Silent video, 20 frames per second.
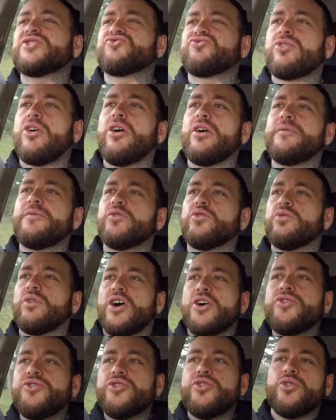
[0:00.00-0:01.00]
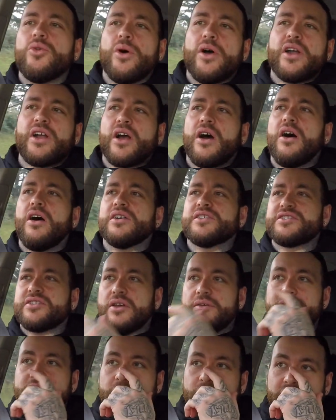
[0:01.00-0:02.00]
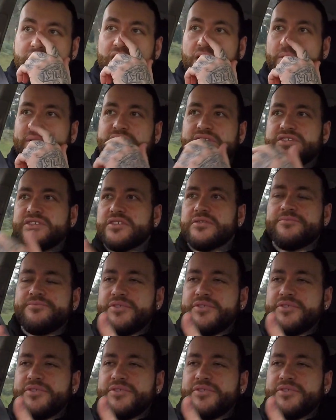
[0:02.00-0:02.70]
rival a newer car. So if you were going to,